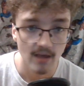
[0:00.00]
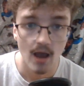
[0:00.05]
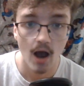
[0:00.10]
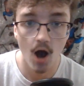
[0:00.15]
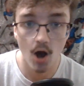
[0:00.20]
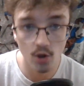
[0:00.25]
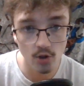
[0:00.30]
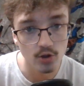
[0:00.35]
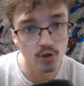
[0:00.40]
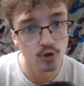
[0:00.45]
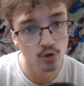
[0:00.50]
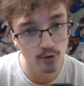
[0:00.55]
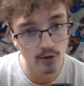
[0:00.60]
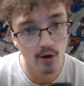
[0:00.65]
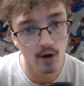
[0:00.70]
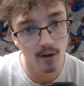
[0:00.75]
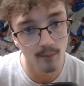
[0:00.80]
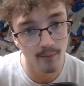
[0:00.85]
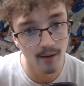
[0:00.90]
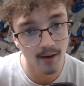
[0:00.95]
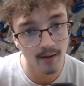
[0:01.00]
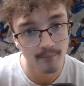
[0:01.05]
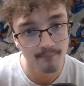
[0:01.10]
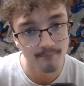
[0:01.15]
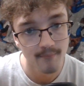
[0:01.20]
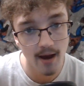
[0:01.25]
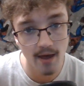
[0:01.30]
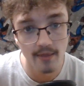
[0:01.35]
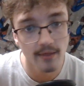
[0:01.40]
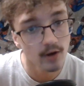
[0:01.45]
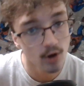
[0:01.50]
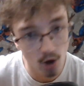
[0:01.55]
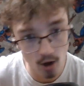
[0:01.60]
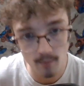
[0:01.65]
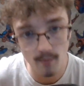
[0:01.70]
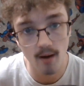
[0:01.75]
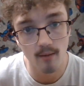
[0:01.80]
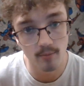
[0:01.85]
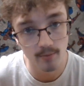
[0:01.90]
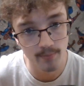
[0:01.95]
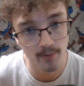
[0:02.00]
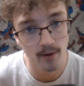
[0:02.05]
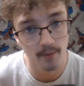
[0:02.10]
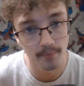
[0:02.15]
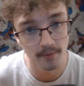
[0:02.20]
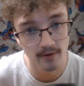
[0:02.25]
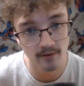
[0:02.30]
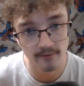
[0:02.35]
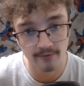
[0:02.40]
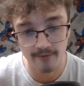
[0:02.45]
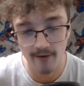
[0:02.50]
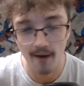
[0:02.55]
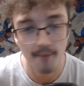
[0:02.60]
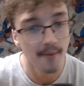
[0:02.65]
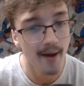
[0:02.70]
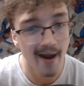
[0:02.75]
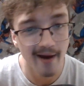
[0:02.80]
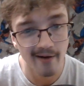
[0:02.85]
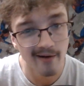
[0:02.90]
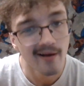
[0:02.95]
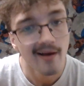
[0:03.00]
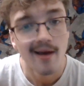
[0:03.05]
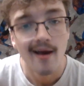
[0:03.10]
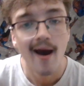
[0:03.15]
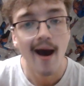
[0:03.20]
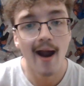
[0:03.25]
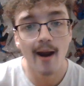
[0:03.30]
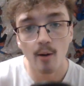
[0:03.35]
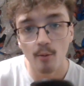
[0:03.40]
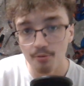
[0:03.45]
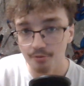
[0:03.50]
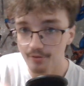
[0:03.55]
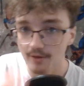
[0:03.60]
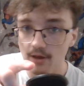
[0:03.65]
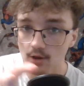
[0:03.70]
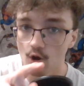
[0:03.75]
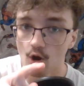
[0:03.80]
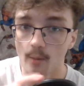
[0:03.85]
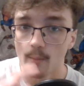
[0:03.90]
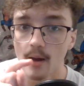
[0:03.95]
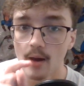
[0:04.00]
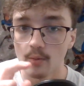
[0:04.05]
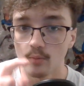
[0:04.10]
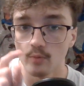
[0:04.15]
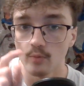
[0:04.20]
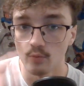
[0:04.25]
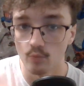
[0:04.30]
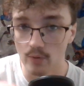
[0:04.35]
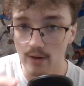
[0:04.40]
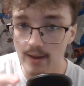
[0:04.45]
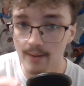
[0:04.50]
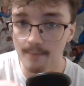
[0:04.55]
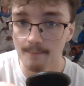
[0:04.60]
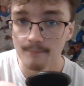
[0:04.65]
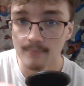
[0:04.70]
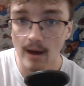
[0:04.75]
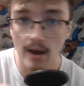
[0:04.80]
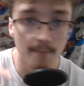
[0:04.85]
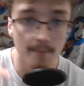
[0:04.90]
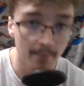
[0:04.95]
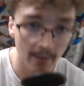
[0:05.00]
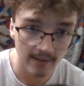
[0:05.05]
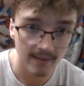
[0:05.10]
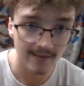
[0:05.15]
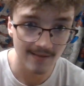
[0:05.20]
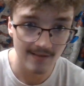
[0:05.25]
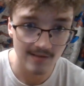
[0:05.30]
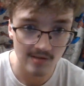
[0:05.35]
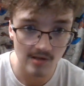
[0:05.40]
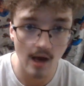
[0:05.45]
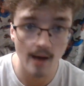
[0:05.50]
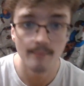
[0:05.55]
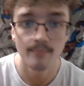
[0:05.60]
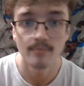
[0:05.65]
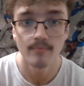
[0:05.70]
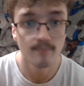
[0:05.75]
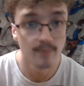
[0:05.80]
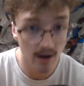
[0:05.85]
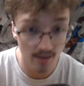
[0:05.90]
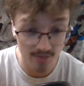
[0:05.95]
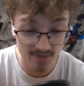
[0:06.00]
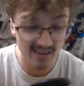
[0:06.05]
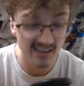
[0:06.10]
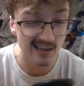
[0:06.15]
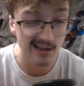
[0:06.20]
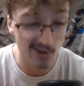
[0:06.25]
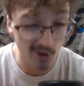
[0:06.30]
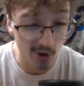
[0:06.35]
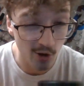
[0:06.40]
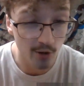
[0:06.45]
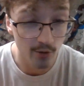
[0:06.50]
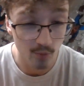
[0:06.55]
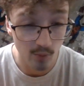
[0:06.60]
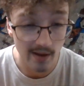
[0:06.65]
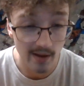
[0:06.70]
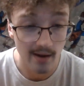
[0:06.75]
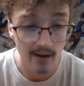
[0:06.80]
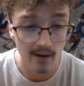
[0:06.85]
I'll include Arman. I think Arman would put up a good fight. But I don't think Arman would win. I'd pick Islam, but I think he could win.